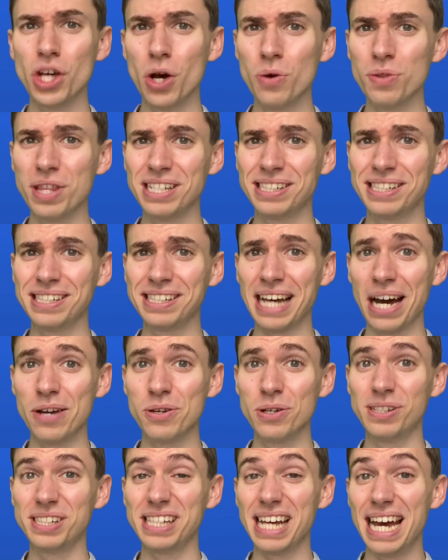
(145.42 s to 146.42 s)
this is how you
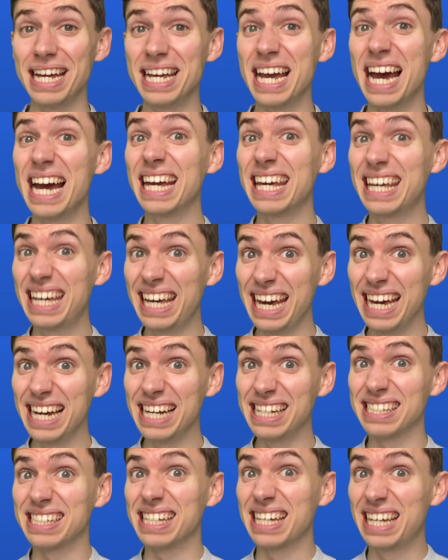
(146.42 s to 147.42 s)
say king's
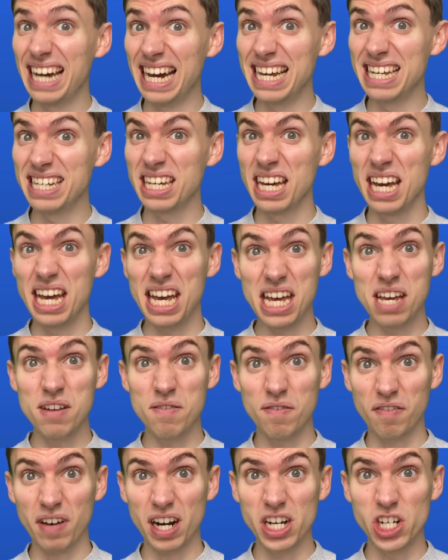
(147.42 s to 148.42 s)
cake in
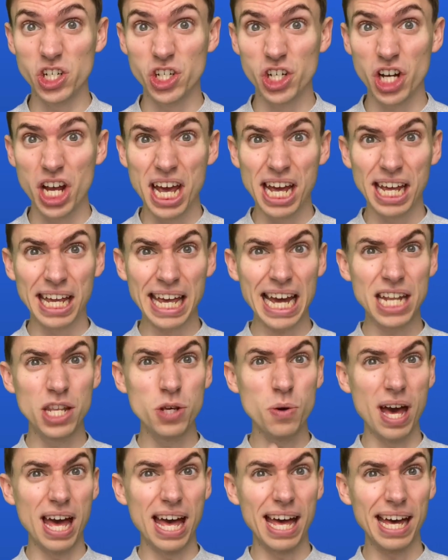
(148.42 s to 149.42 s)
French. Can you
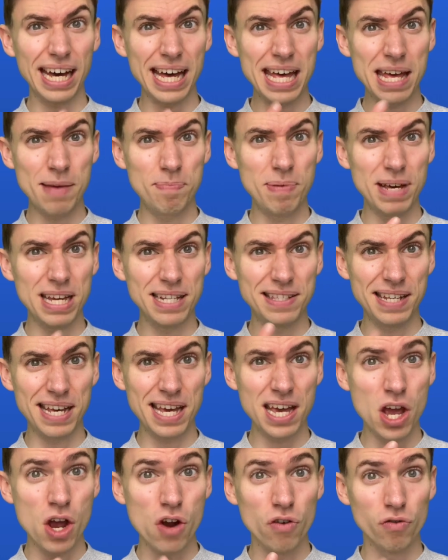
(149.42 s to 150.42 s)
répéter?
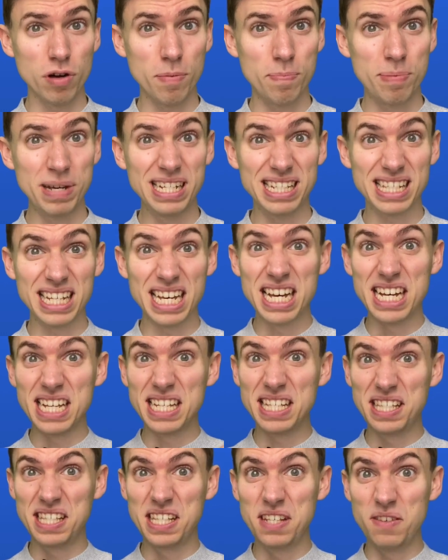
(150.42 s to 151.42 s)
Repeat
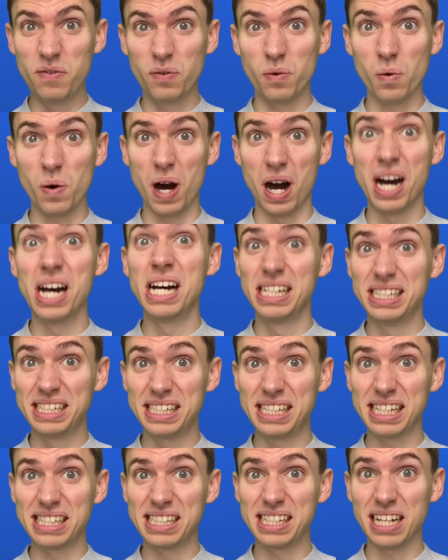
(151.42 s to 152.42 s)
6 fois,
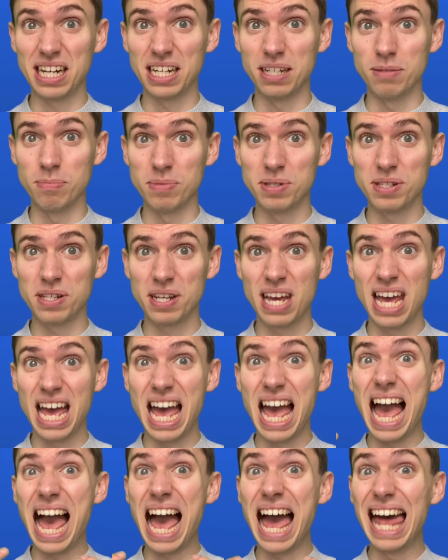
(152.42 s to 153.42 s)
6 times.
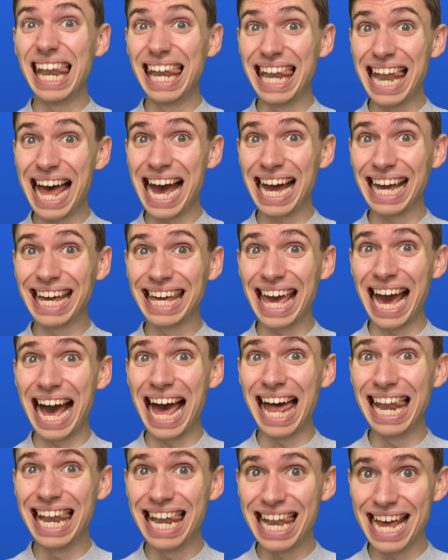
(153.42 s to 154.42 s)
La
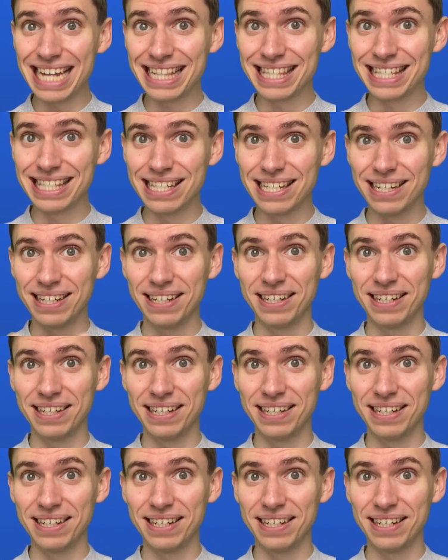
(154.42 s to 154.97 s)
galette